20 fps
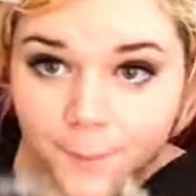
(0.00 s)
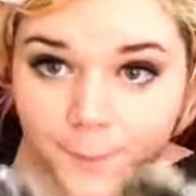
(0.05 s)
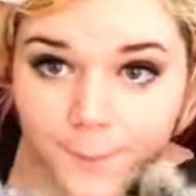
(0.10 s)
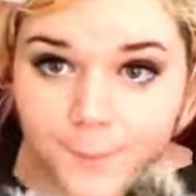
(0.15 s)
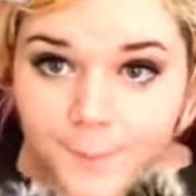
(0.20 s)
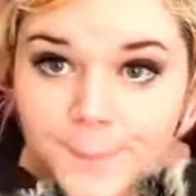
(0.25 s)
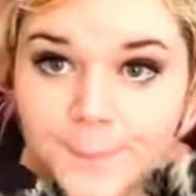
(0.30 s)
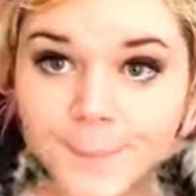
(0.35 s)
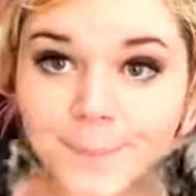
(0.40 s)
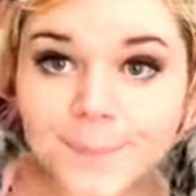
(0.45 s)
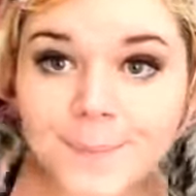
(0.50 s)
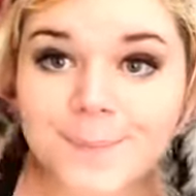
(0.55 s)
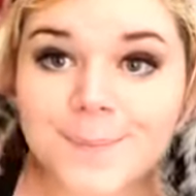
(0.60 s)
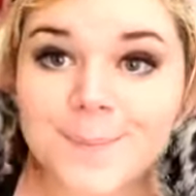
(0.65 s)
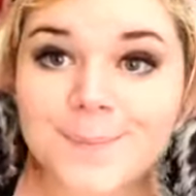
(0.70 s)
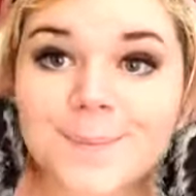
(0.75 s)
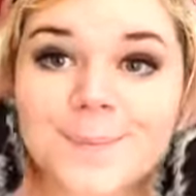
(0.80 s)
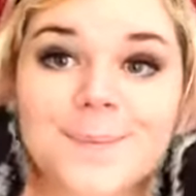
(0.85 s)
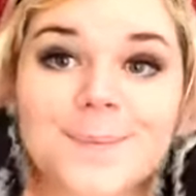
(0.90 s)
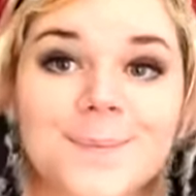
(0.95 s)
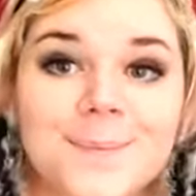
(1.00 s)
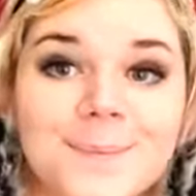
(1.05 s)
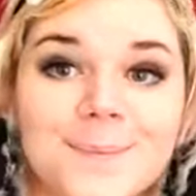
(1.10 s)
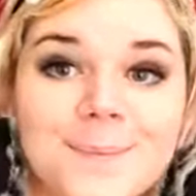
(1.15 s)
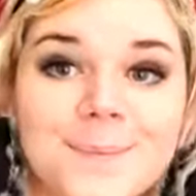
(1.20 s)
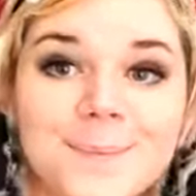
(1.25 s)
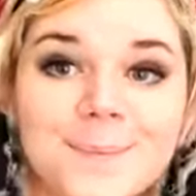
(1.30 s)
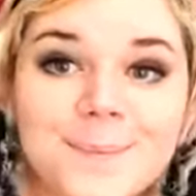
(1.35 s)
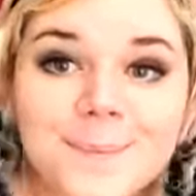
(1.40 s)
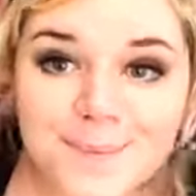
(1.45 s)

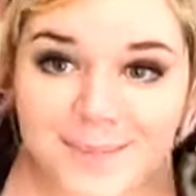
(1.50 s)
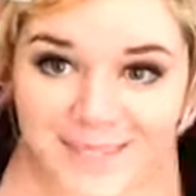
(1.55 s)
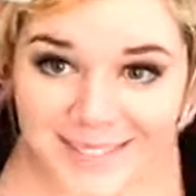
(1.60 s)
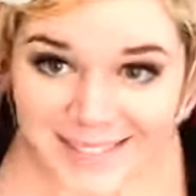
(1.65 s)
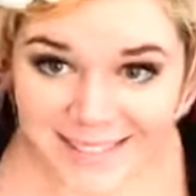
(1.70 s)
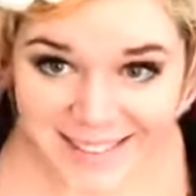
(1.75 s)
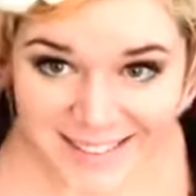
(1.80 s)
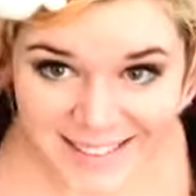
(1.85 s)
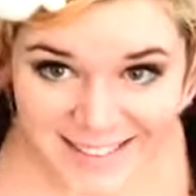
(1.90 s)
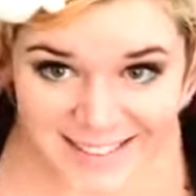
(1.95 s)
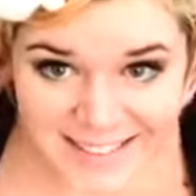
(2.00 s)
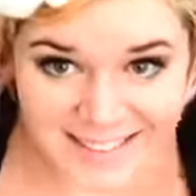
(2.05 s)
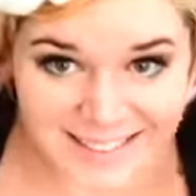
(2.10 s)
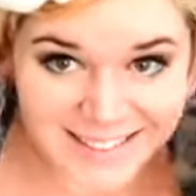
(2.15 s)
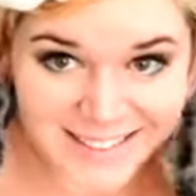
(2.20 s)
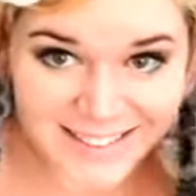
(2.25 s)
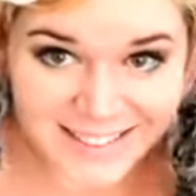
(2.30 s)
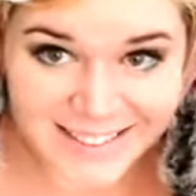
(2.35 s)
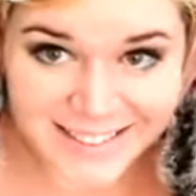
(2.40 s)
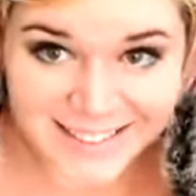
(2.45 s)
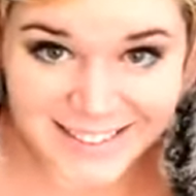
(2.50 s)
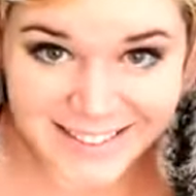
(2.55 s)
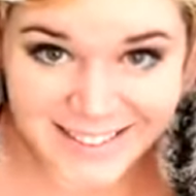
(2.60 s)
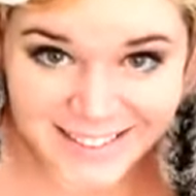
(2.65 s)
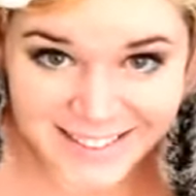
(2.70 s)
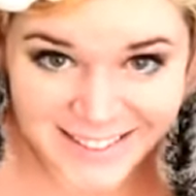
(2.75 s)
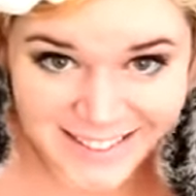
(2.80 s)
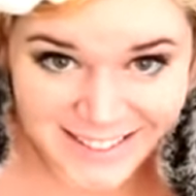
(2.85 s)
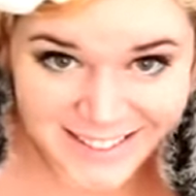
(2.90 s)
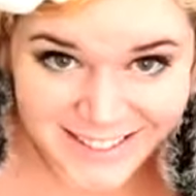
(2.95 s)

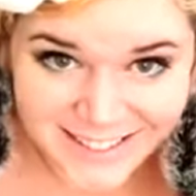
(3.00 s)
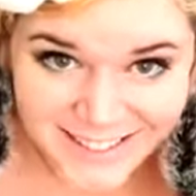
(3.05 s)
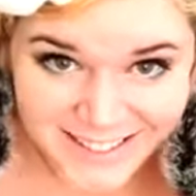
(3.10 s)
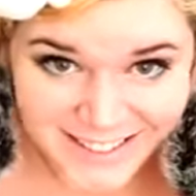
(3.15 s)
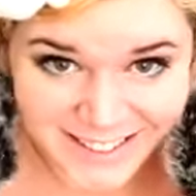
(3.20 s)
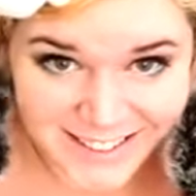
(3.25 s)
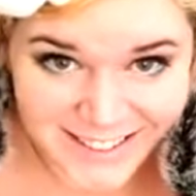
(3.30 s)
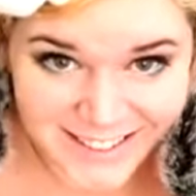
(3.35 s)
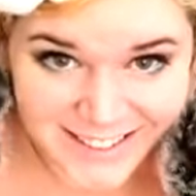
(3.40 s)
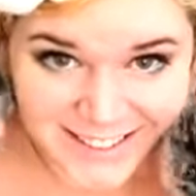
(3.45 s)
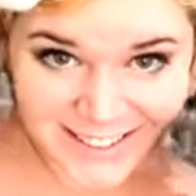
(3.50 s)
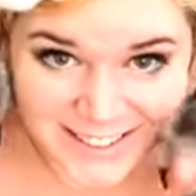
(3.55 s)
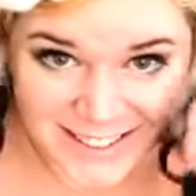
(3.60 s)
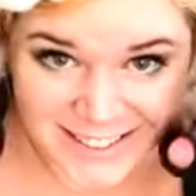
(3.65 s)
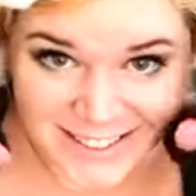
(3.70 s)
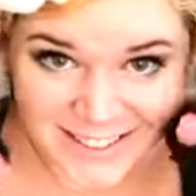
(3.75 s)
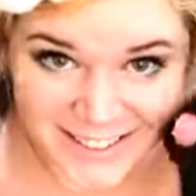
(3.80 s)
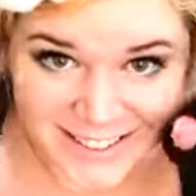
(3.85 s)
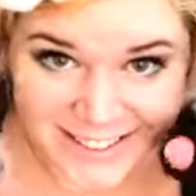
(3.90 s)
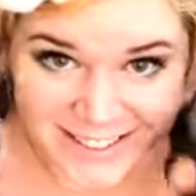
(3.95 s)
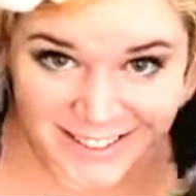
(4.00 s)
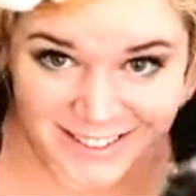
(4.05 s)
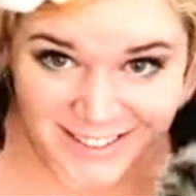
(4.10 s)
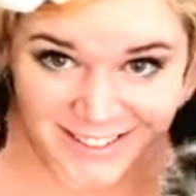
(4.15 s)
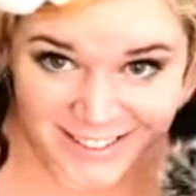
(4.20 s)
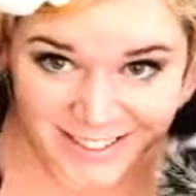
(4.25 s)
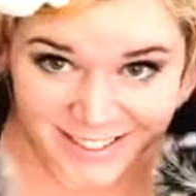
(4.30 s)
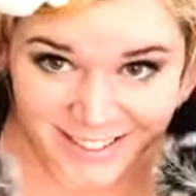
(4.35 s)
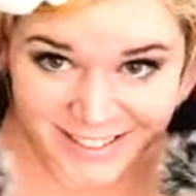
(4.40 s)
(silence)